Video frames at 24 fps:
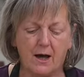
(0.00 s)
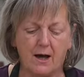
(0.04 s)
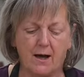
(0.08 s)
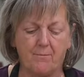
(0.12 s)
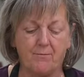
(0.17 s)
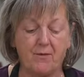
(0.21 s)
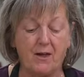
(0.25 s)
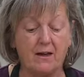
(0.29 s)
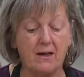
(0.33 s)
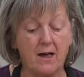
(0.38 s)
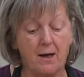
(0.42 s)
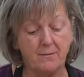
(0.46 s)

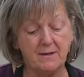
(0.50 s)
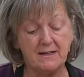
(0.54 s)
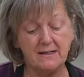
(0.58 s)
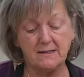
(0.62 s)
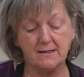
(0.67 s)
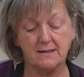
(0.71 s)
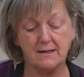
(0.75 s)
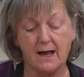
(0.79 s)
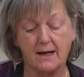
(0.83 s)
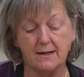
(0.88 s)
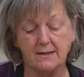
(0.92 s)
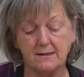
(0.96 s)
They come in
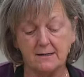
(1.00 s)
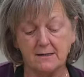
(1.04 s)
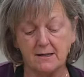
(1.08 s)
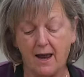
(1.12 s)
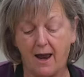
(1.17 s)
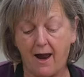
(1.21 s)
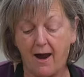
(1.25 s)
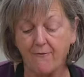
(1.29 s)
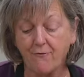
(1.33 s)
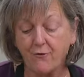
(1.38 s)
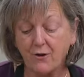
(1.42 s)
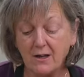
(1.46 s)

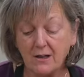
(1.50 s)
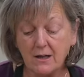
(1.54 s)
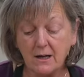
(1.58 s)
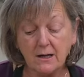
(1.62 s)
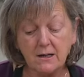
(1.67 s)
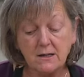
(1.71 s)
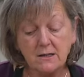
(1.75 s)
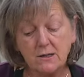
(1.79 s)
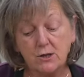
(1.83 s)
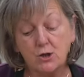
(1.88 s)
sets. Everything